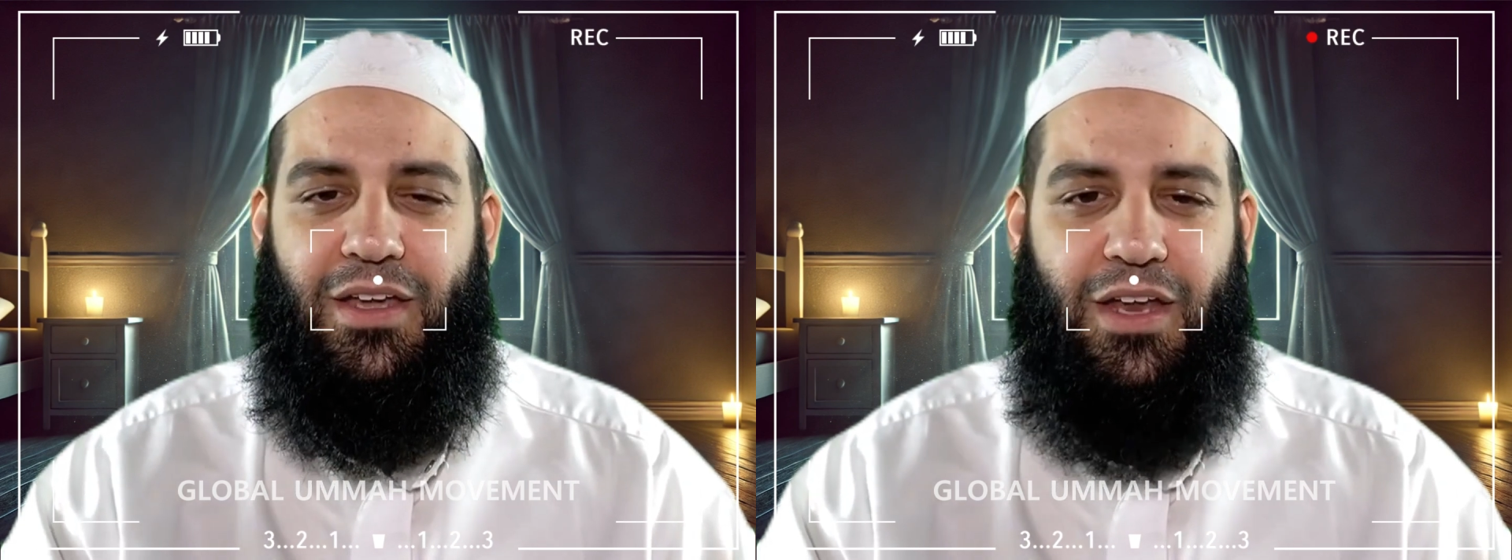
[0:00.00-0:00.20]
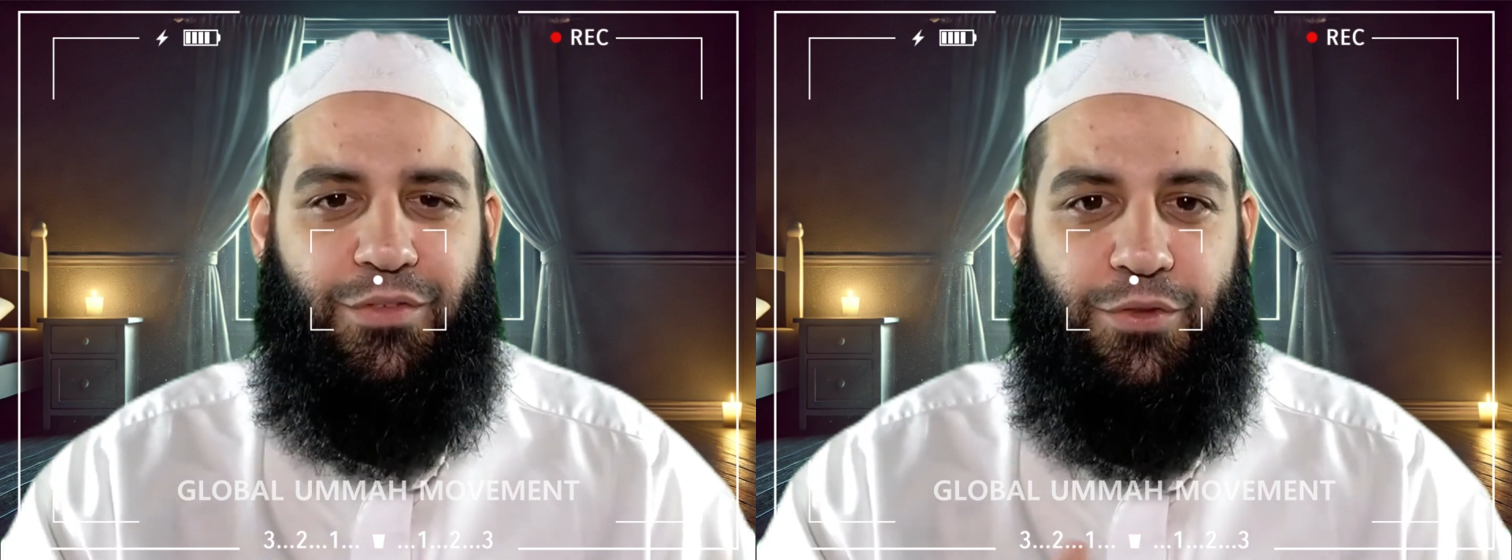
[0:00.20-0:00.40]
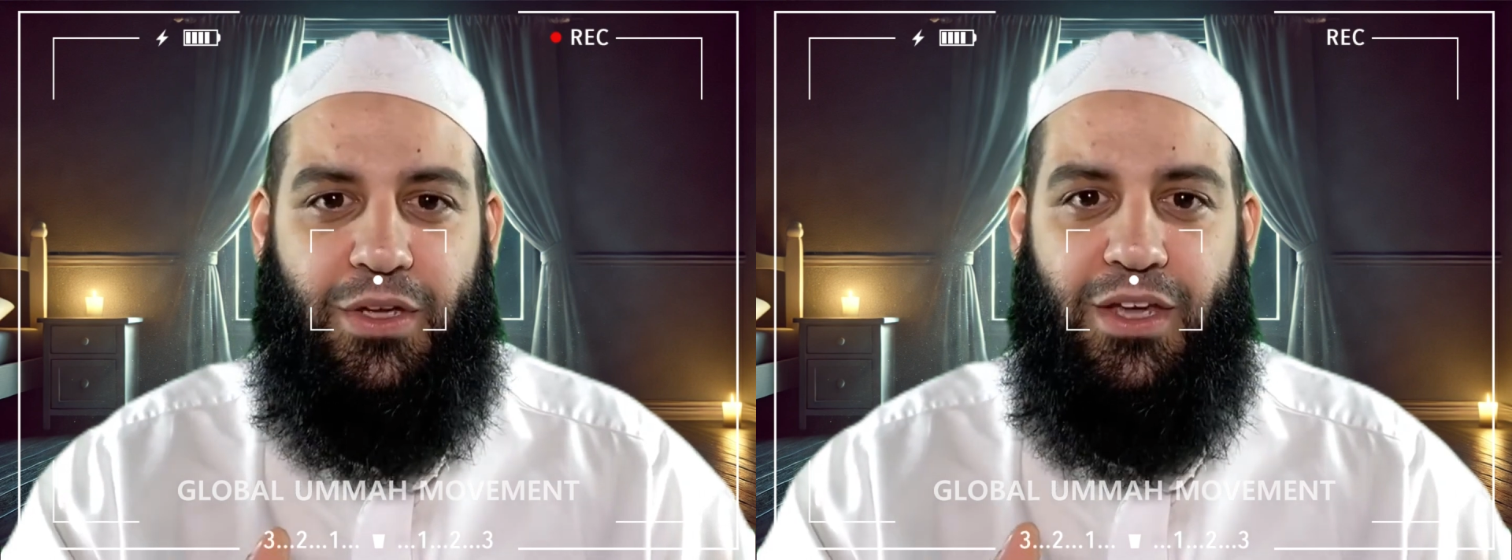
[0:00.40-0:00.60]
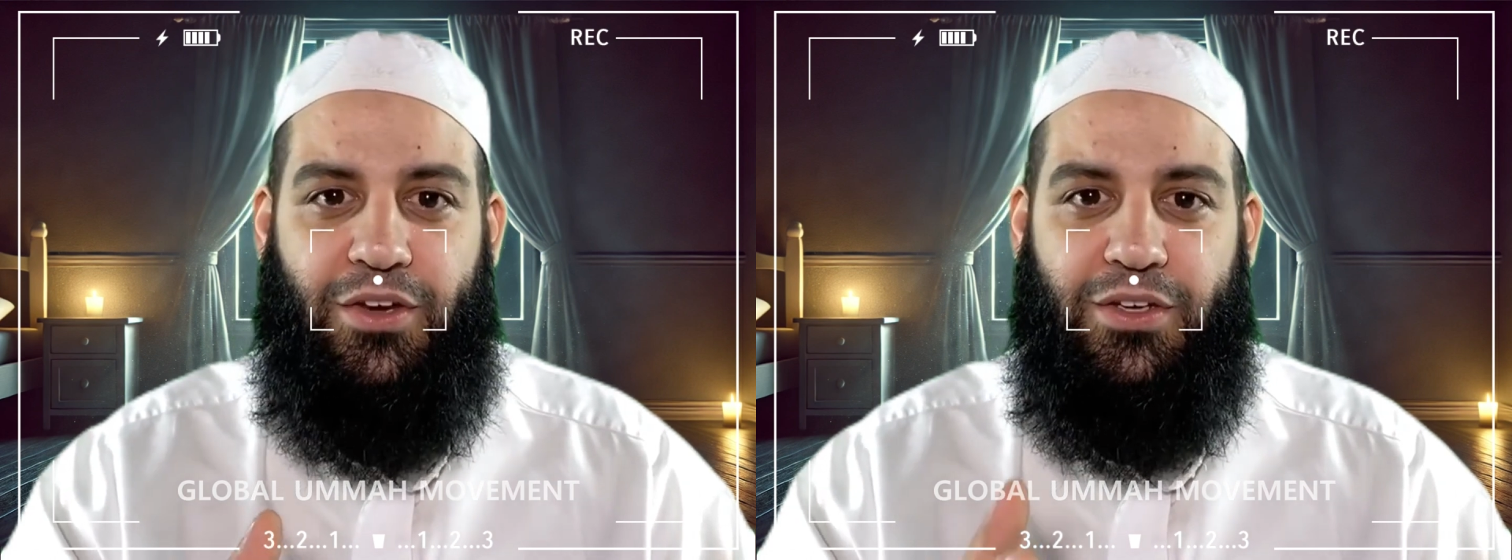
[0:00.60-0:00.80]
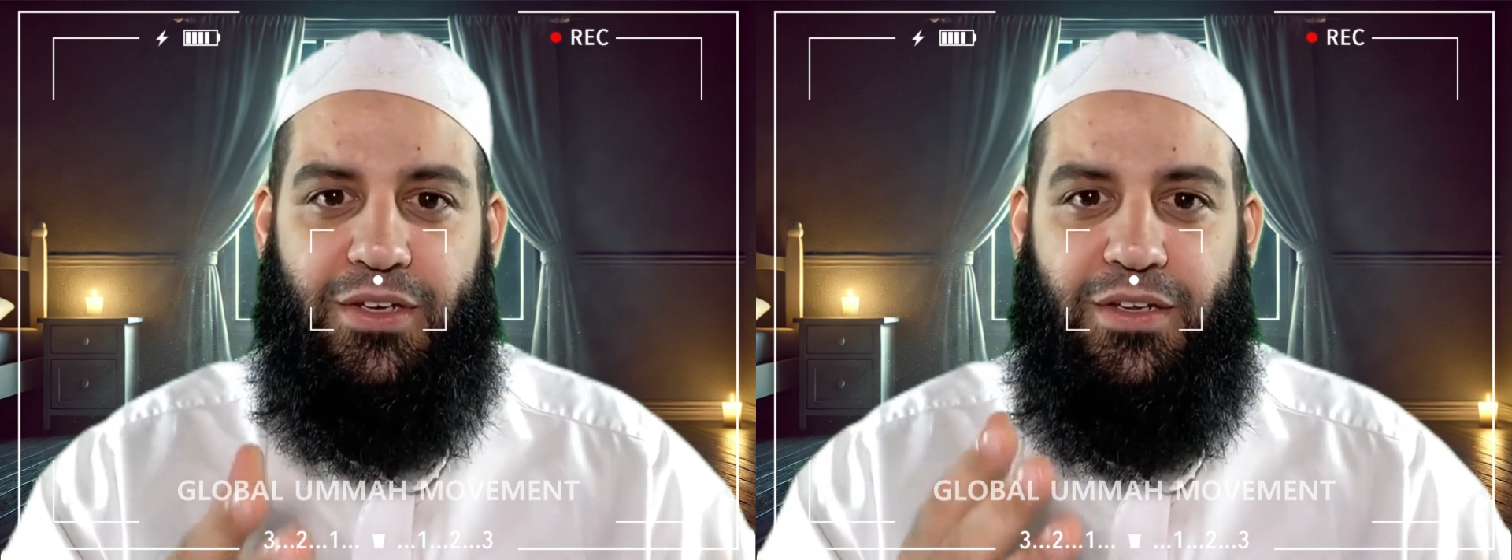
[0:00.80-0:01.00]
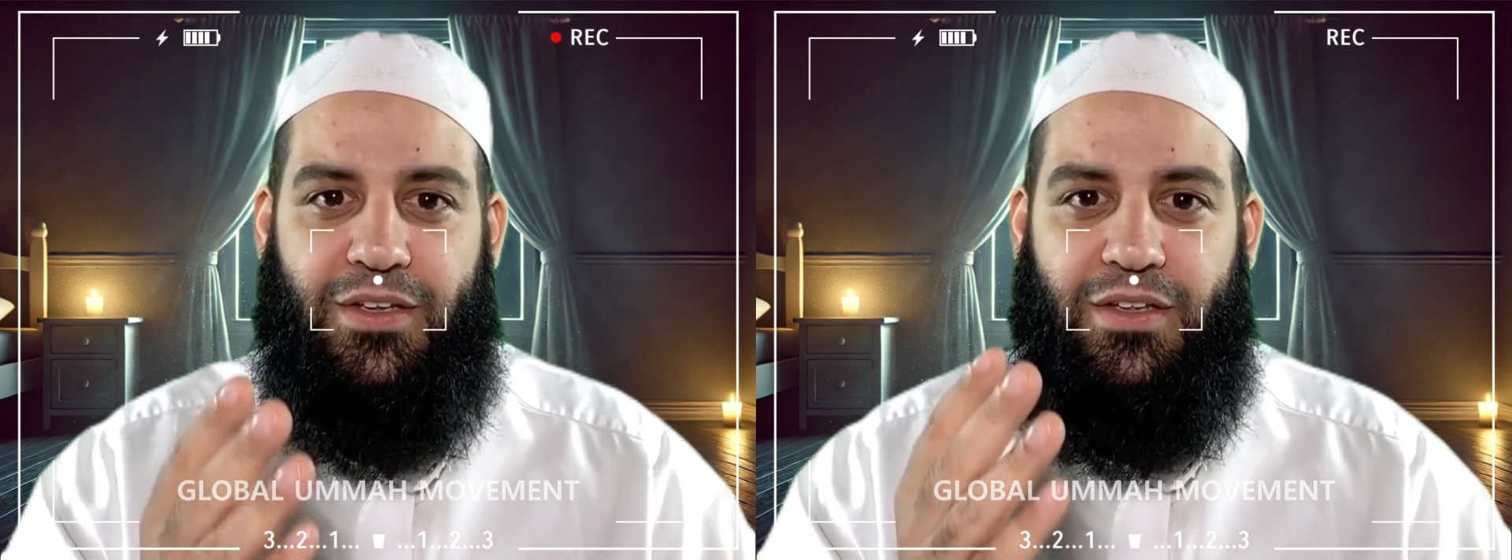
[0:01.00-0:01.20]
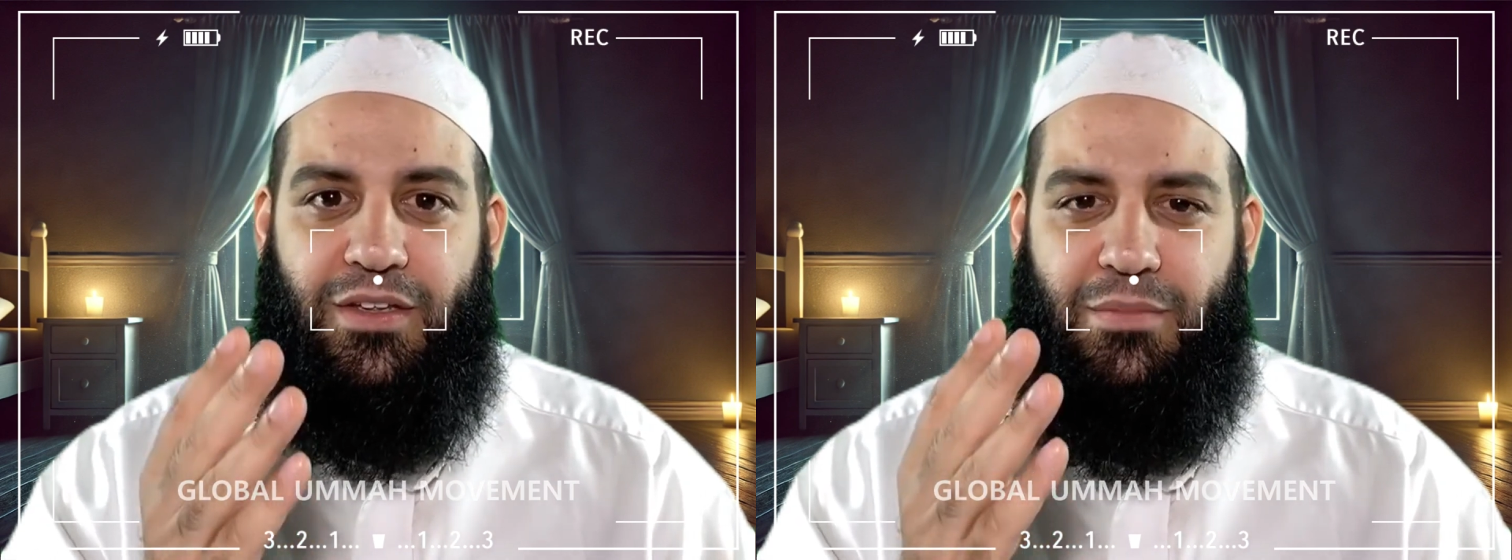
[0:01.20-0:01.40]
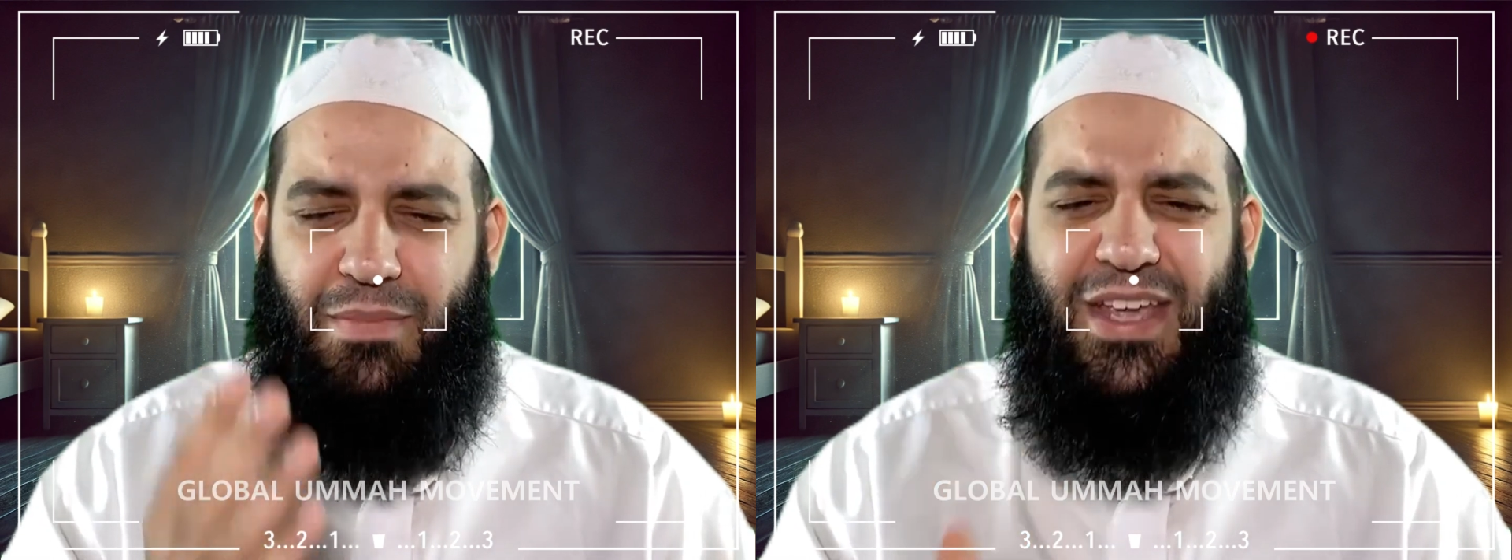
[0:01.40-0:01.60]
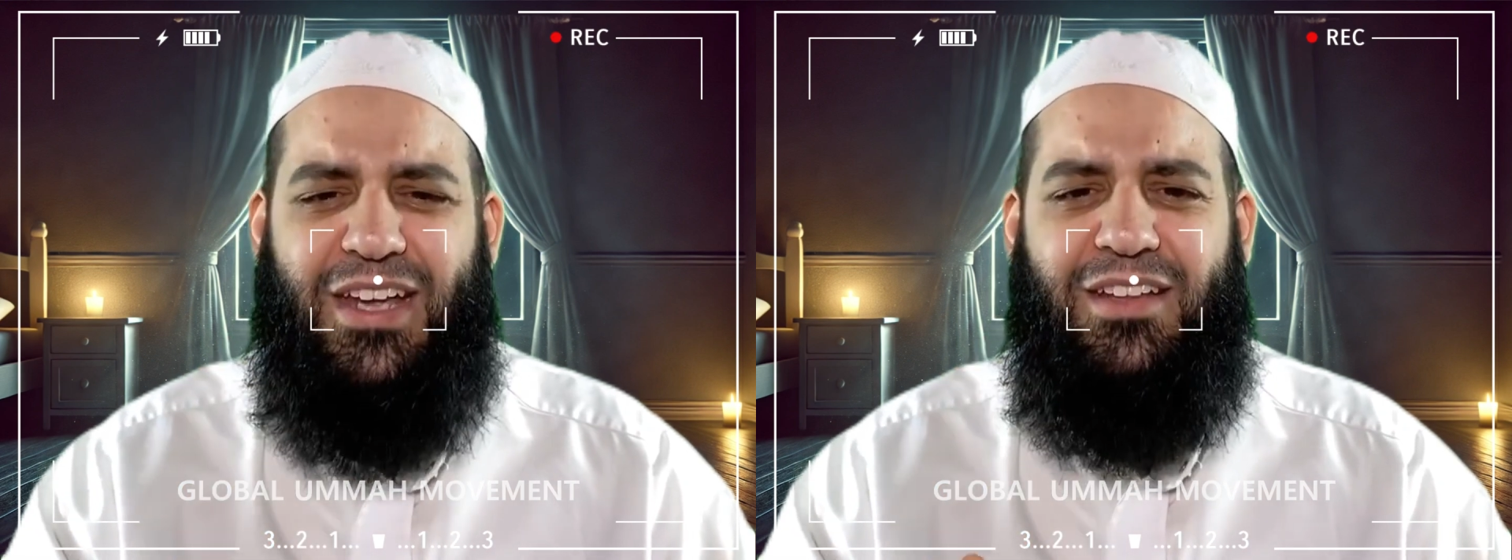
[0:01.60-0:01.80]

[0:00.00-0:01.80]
And if you cannot, make